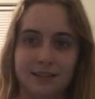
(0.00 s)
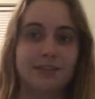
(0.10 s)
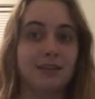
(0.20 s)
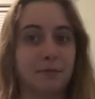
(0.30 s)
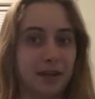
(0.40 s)

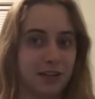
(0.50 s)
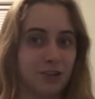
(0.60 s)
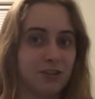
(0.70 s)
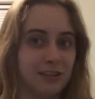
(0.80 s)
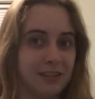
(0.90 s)
as
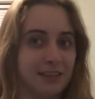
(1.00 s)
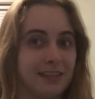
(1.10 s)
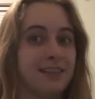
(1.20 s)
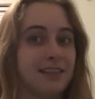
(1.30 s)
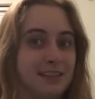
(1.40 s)
compassionate as
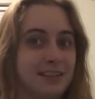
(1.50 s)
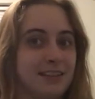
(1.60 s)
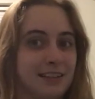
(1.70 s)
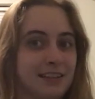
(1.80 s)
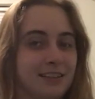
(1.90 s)
he thinks
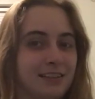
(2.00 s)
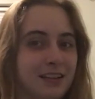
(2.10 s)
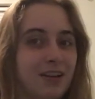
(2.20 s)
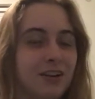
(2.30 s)
he is, and